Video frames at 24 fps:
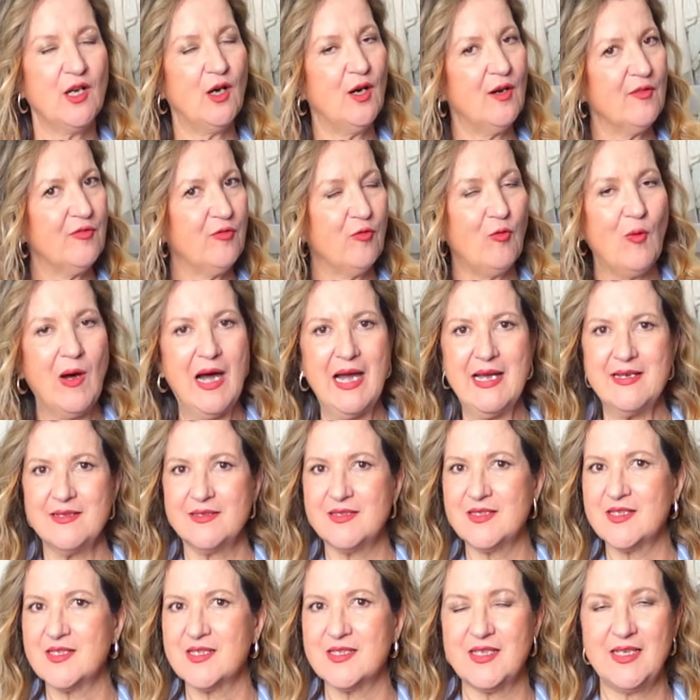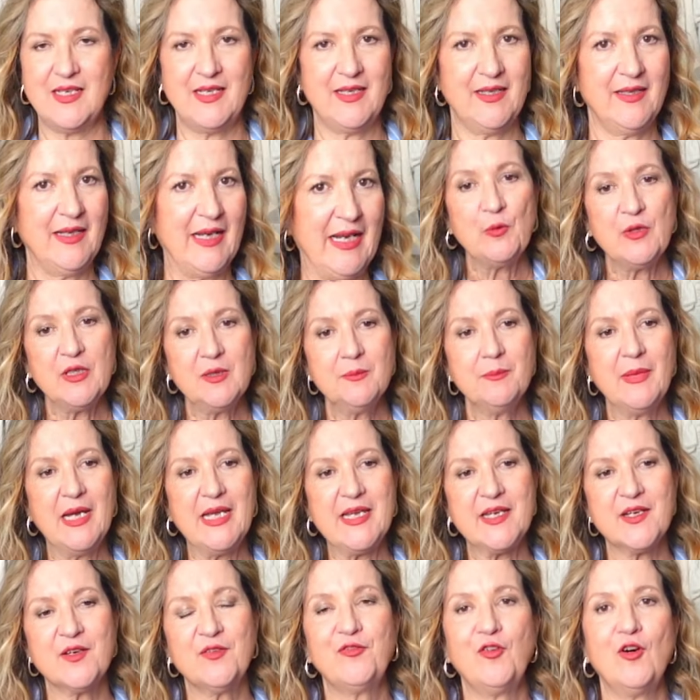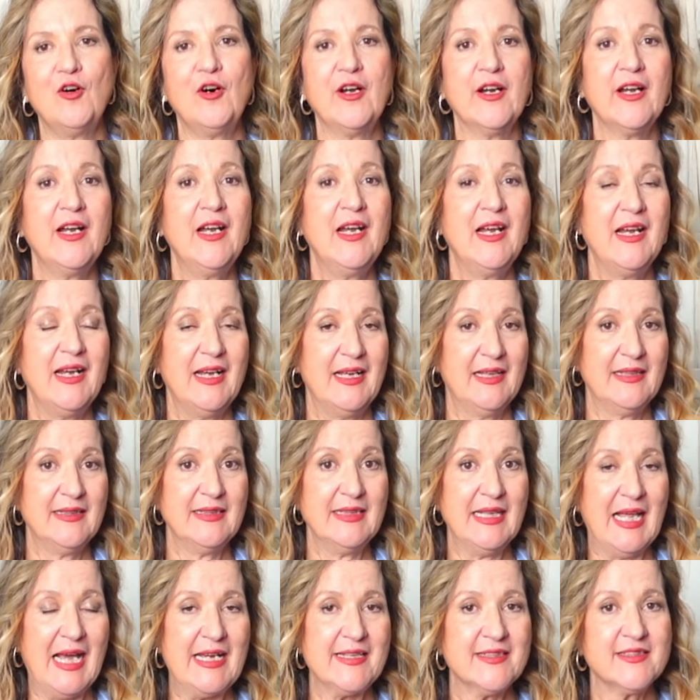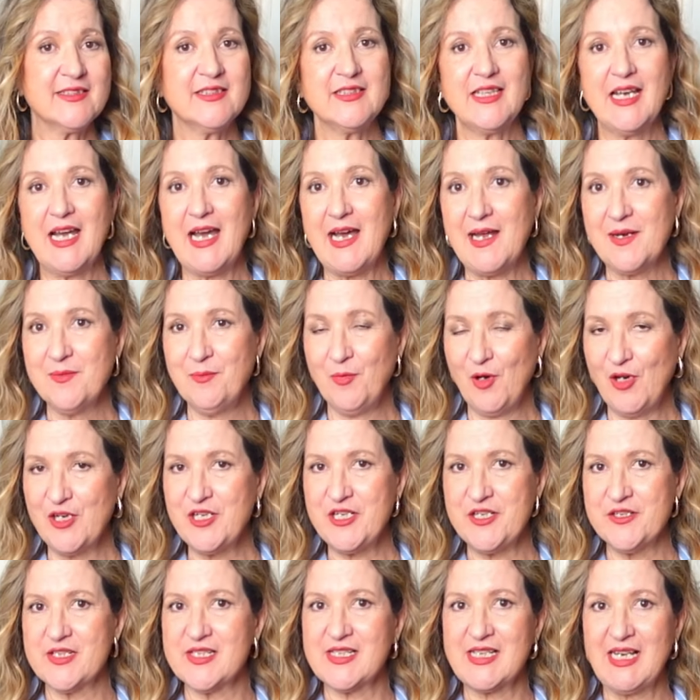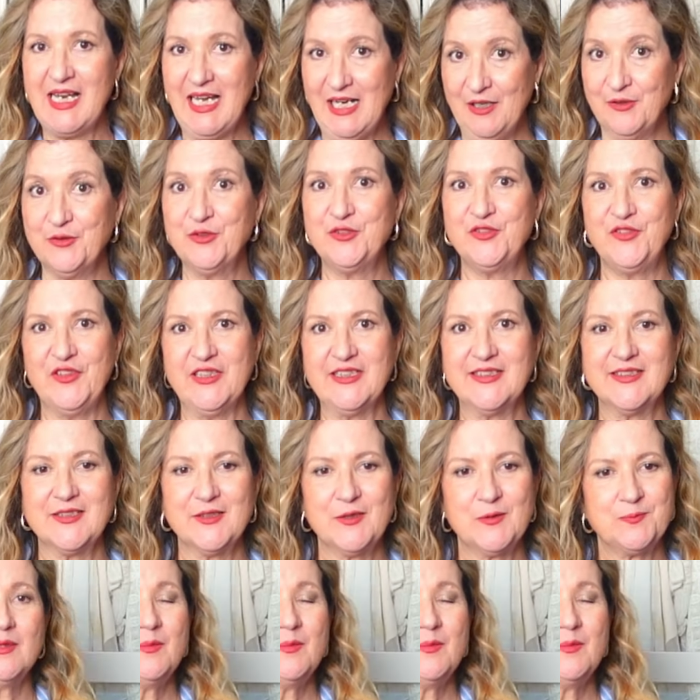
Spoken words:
off-whites will make for a light, harmonious outfit.